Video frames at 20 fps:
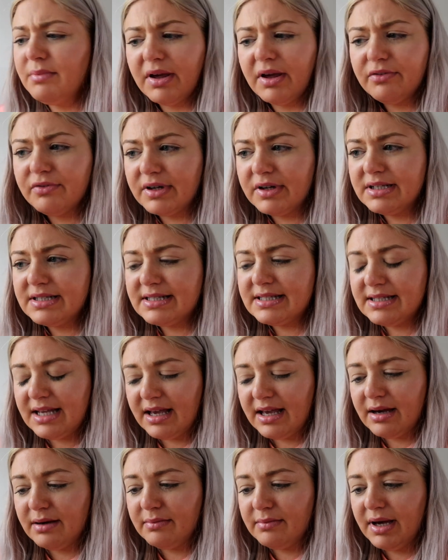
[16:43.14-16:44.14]
My friend
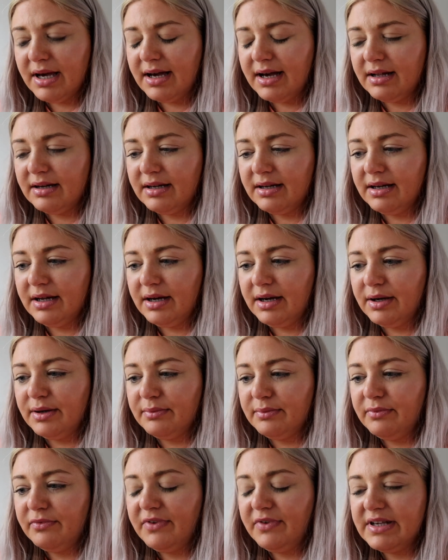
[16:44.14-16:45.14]
Sam
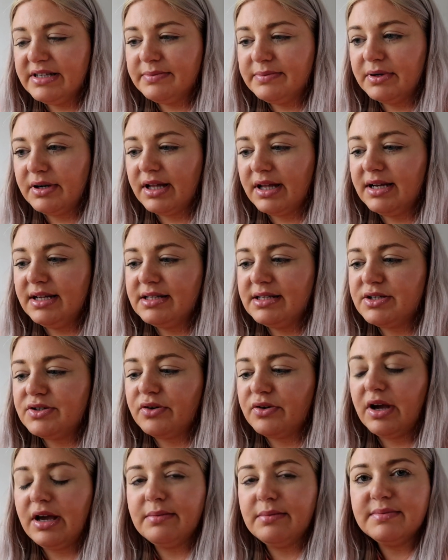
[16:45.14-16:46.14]
on Facebook and
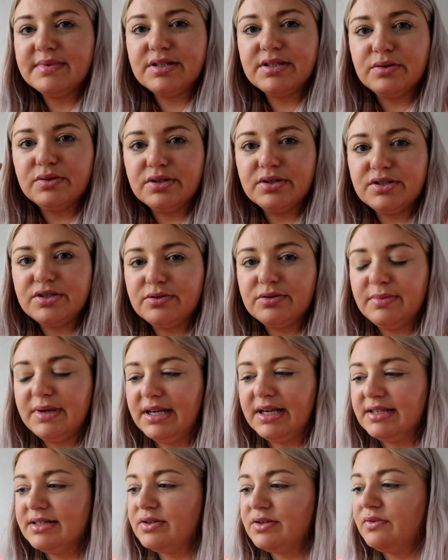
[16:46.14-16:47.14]
Instagram sold it to
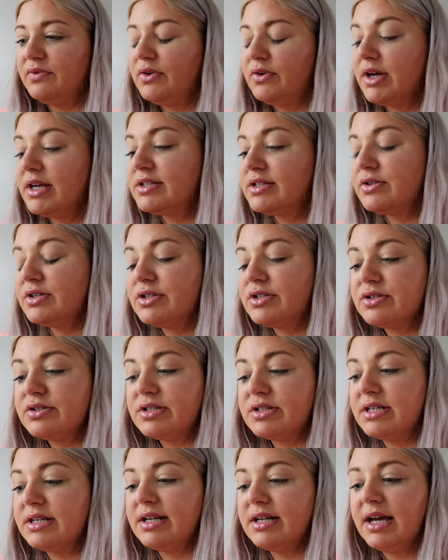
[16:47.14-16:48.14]
me. So if you guys are
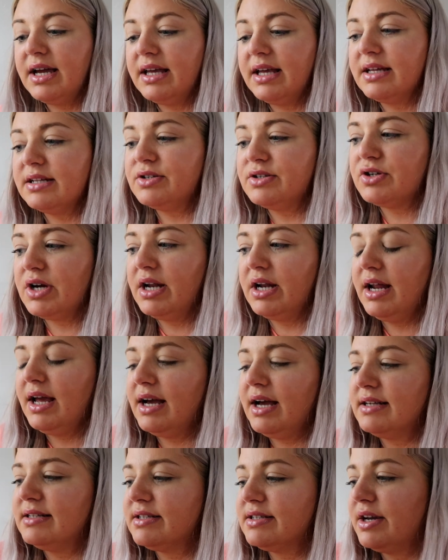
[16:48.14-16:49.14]
interested, I can try to
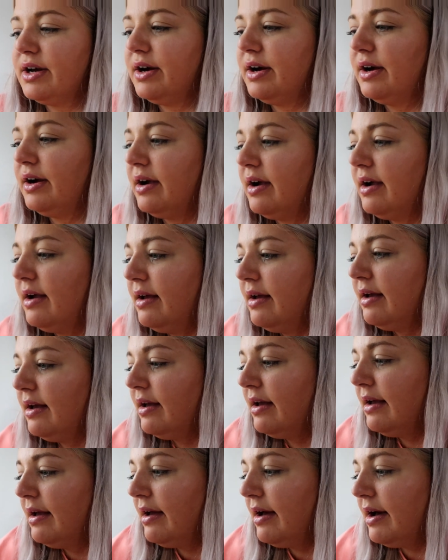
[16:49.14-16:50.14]
ask her
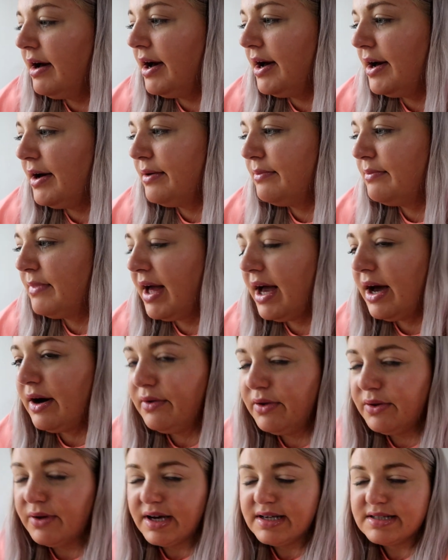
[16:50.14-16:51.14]

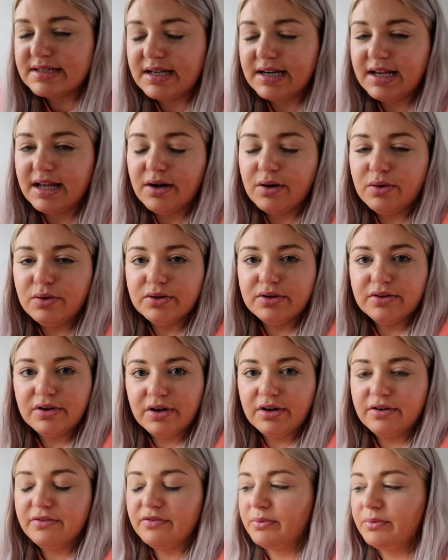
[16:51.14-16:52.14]
how you guys could get a hold of
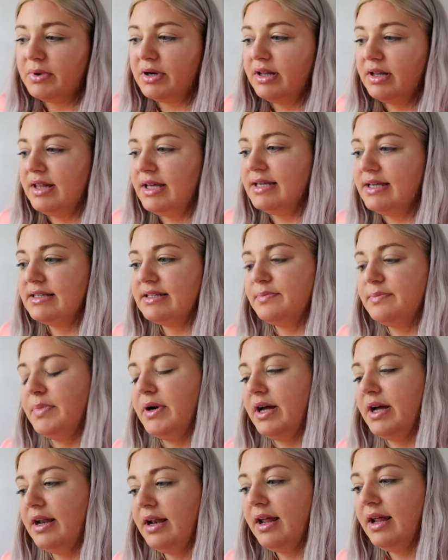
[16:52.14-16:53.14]
her for one of these.
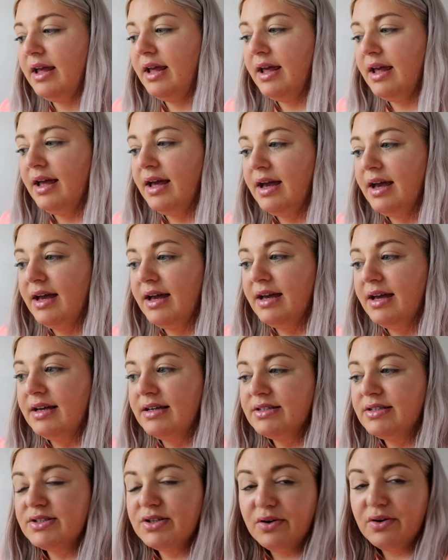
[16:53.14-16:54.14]
But
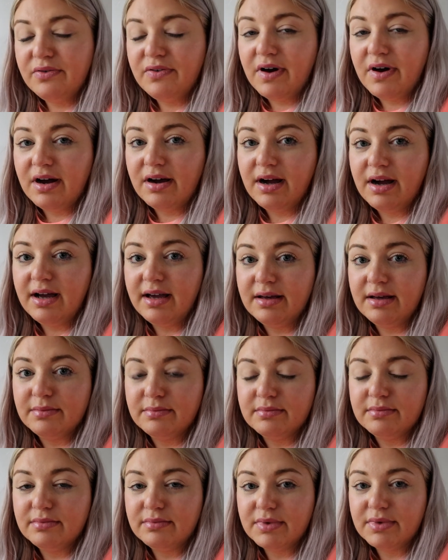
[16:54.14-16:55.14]
so far, I
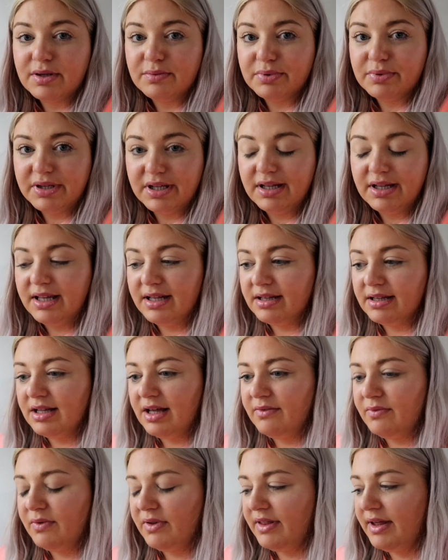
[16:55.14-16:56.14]
am completely in
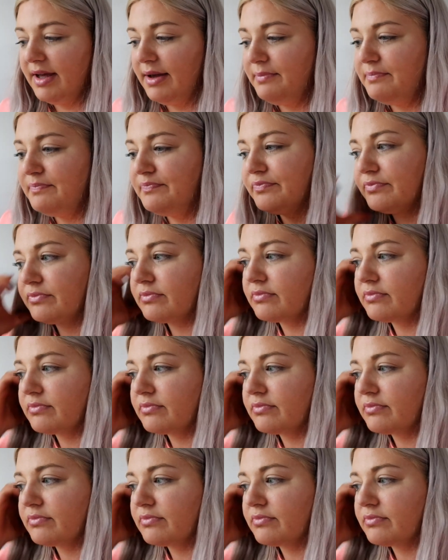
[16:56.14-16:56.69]
love with it.